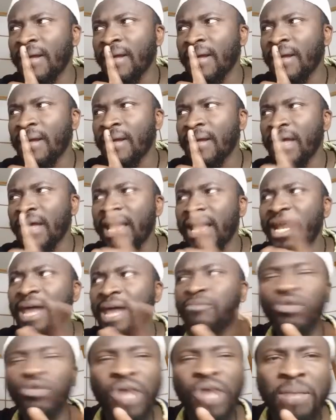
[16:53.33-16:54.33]
and
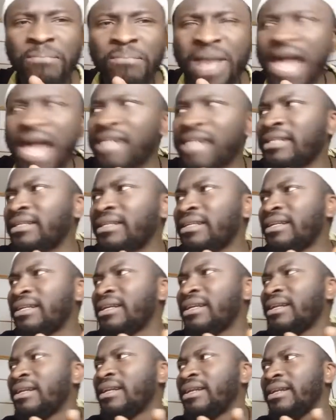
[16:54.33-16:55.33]
Abdurrahman
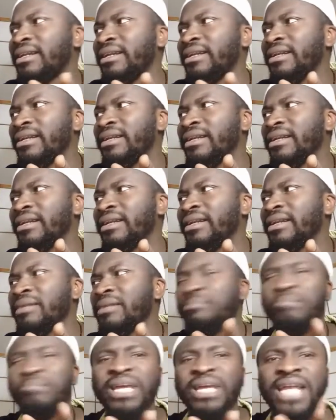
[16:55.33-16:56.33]
bin
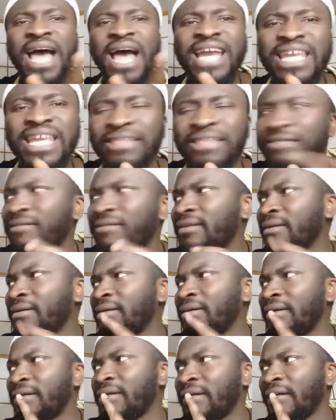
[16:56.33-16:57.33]
Hanith
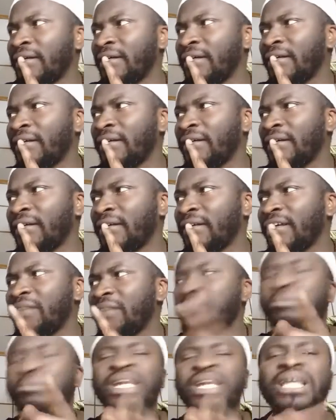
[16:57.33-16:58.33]
bin
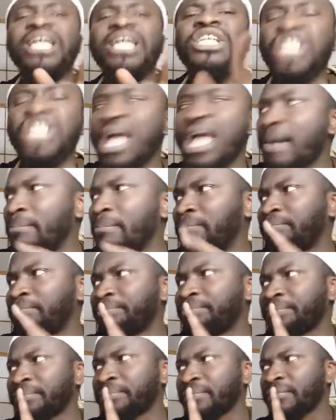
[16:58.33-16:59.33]
Hisham
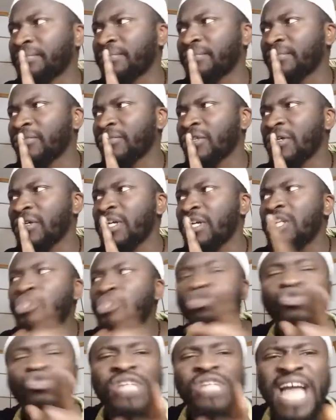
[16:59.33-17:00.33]
to
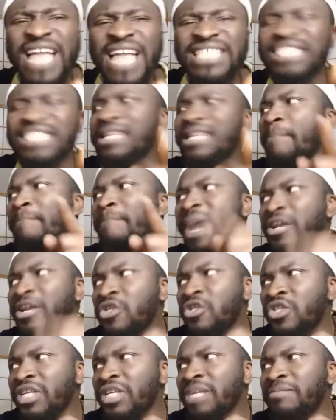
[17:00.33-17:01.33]
write the
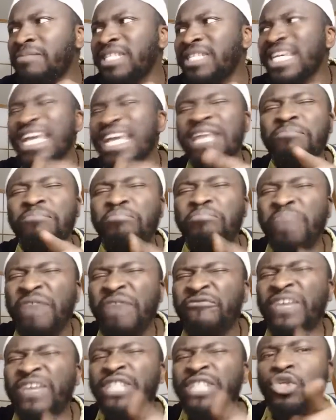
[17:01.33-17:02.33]
manuscript in
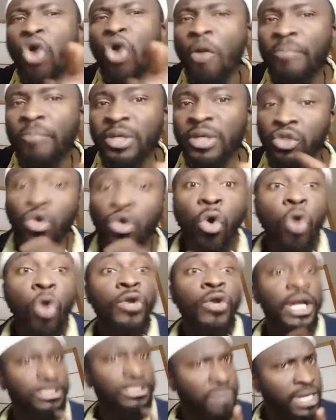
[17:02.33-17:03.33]
perfect copies. Oh, that
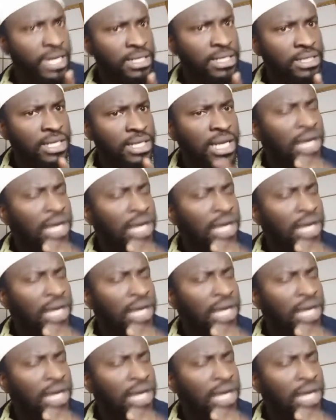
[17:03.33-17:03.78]
means what